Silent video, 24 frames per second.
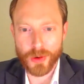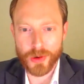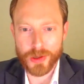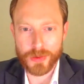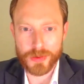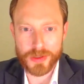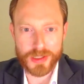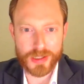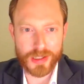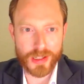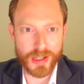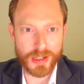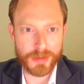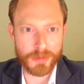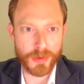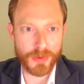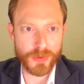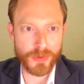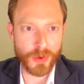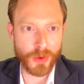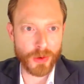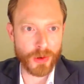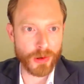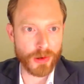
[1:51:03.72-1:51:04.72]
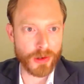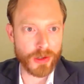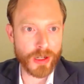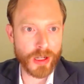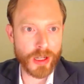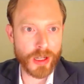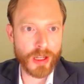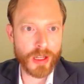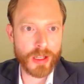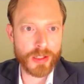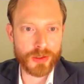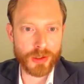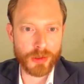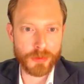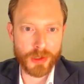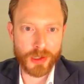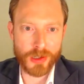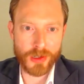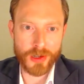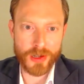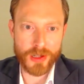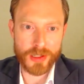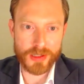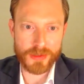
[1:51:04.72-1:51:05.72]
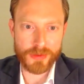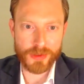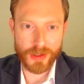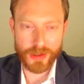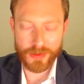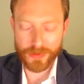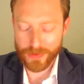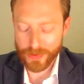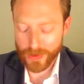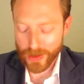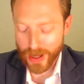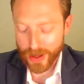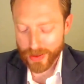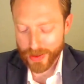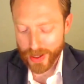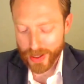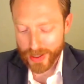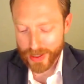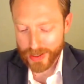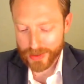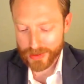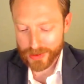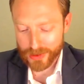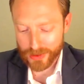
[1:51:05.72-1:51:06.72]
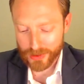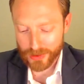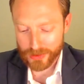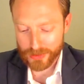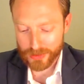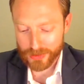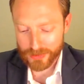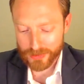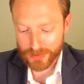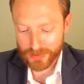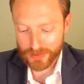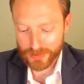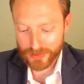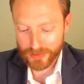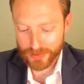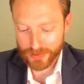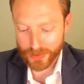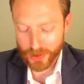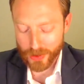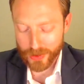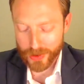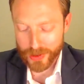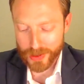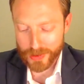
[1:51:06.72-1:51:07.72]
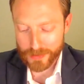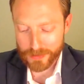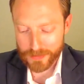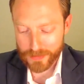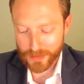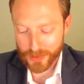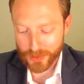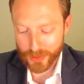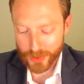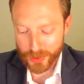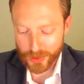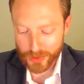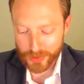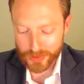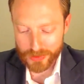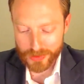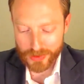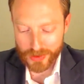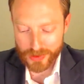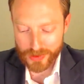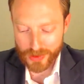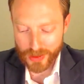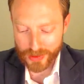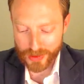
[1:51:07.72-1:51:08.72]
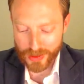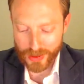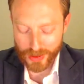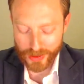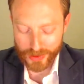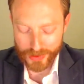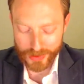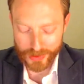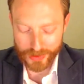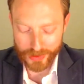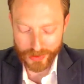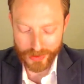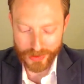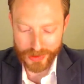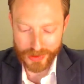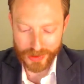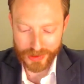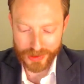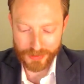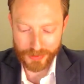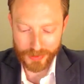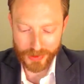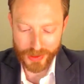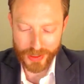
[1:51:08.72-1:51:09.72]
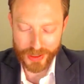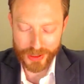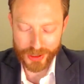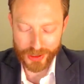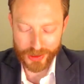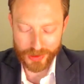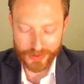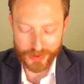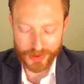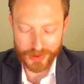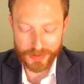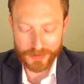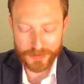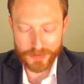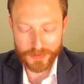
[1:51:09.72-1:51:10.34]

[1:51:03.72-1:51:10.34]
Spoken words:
was saying before. So I'm curious how that hits you, Frodi, the runes, and Colin Cleary's explanation of it.